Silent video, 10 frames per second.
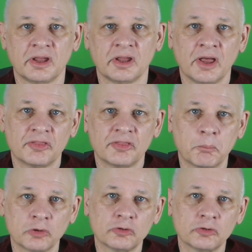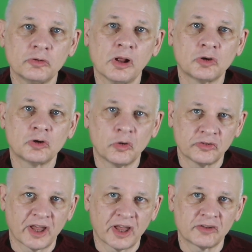the Model
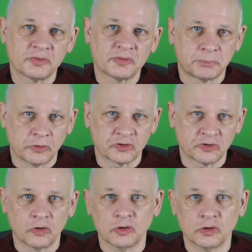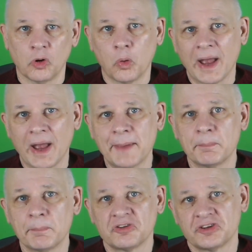Context Protocol, or
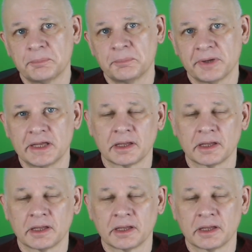MCP.